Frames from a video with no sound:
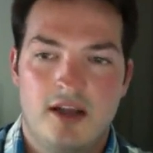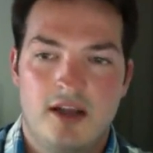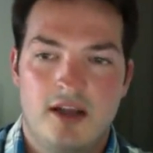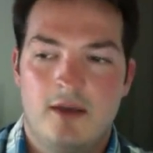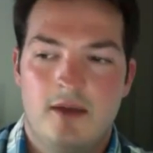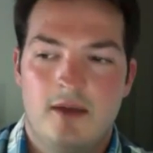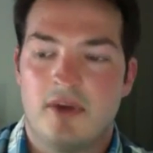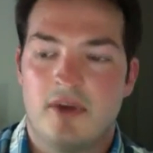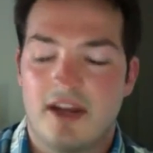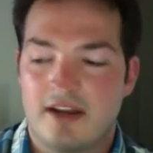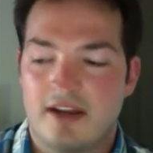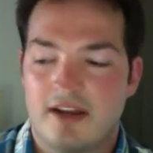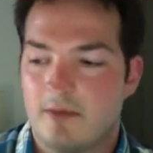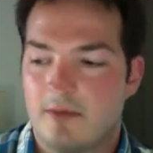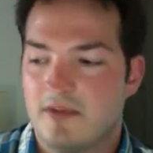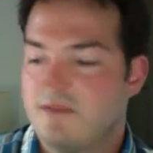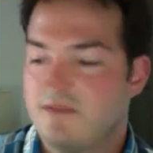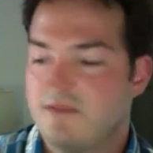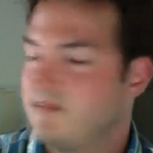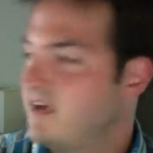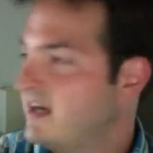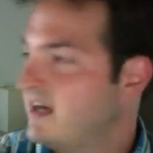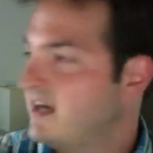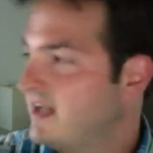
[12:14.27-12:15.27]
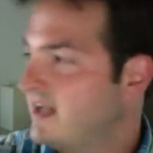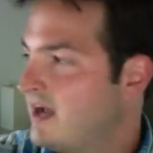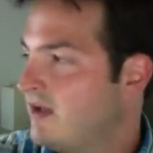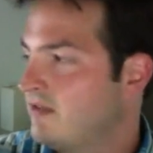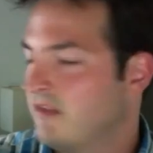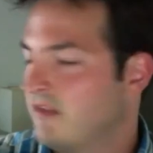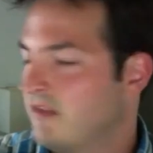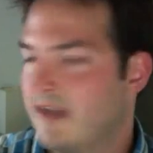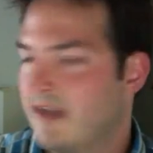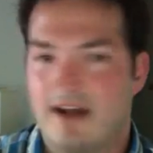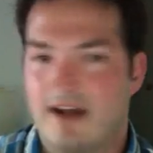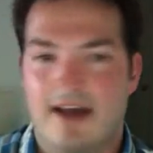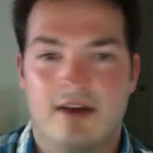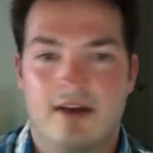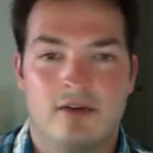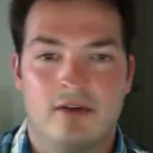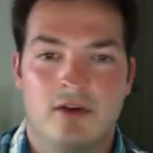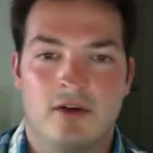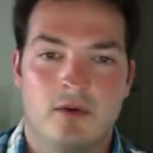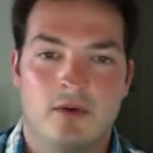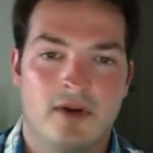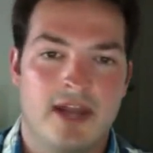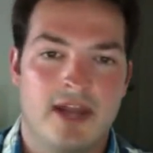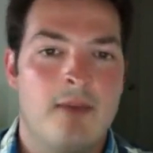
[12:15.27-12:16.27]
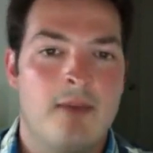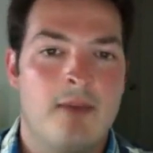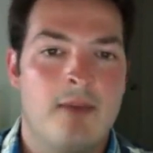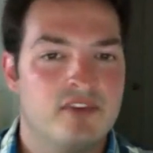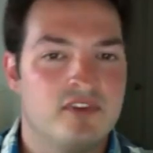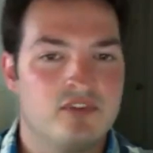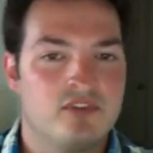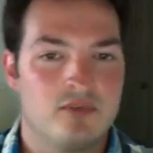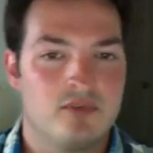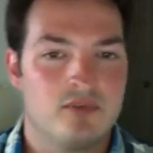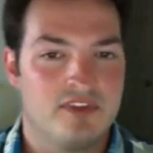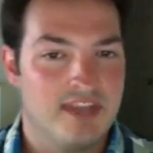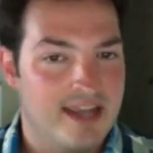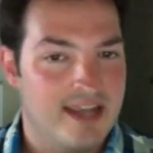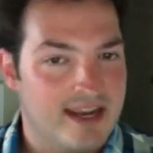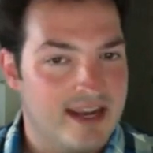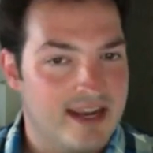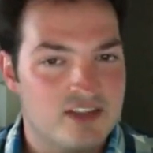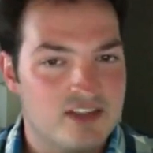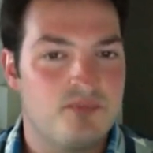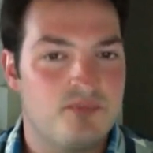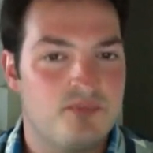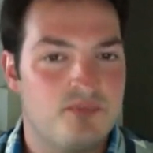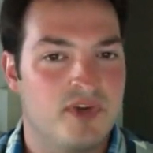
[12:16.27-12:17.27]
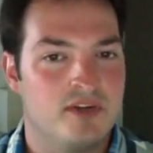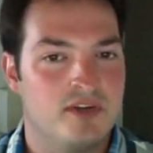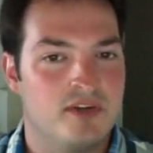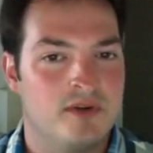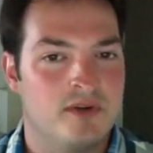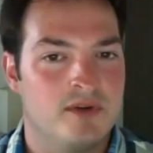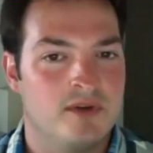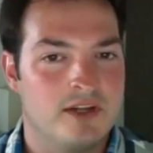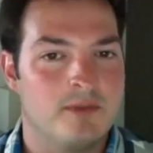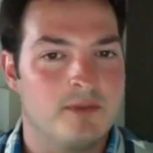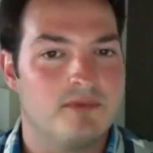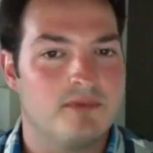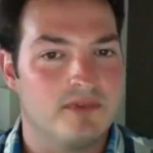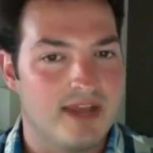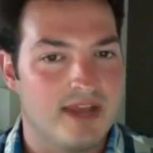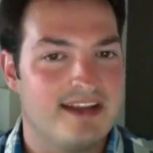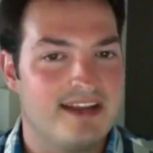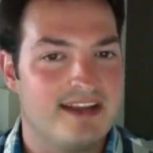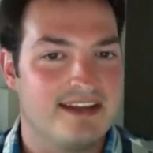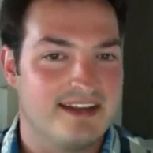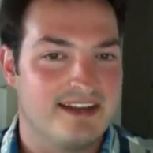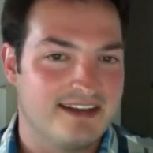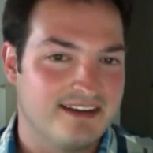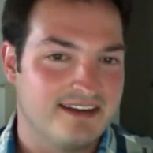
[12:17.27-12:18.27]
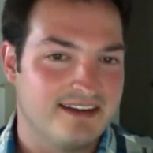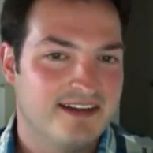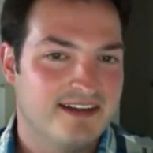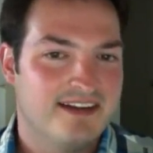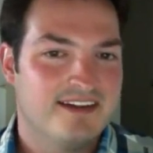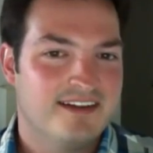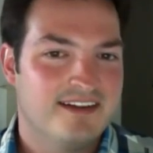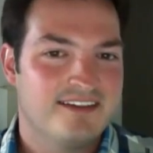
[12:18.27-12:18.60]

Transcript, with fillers: but i come to find out like i don't know what happens with age but you end up liking